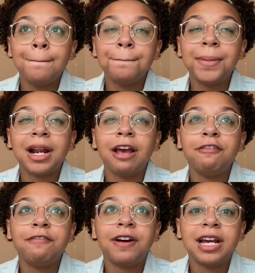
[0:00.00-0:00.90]
But I
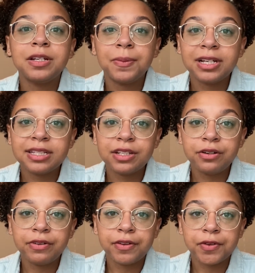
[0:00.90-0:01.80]
find myself
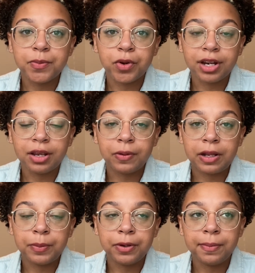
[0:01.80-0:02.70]
every morning when I
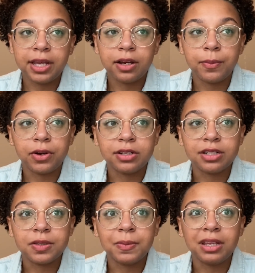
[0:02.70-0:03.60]
put makeup on
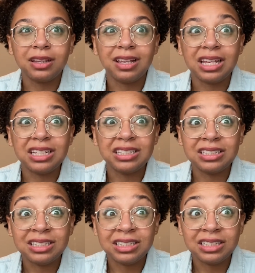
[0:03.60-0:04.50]
just being like,
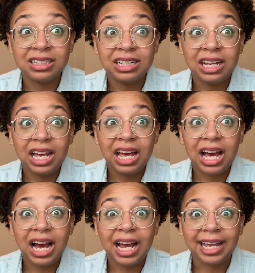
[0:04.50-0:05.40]

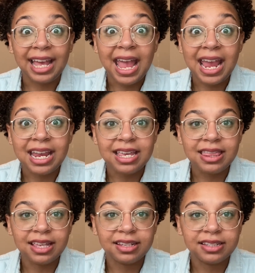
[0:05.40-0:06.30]
I hate
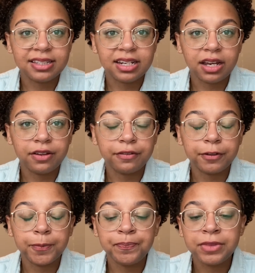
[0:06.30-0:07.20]
this stuff.
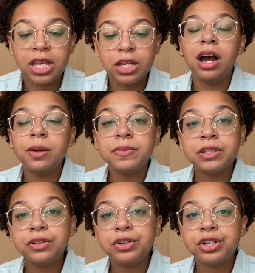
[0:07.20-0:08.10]
I'm
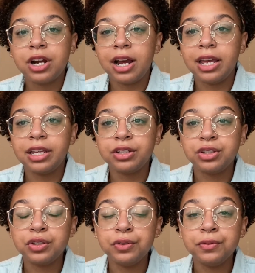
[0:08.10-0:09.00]
still trying
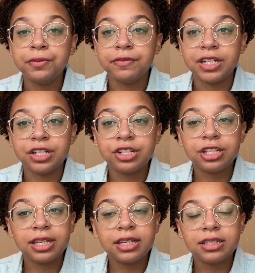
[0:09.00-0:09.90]
to finish
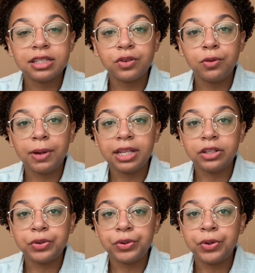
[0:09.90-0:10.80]
things little by
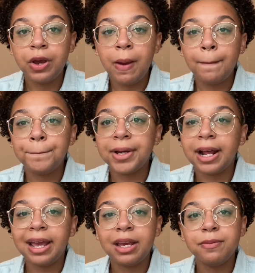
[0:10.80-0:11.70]
little, but I
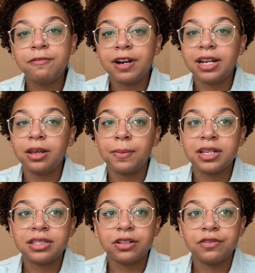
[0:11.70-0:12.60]
am finding
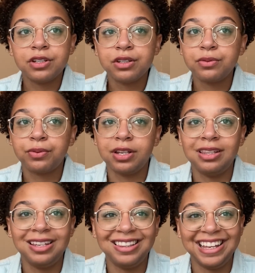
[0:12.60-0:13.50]
myself just
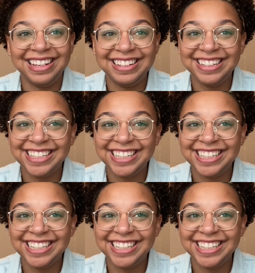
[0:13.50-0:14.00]
really like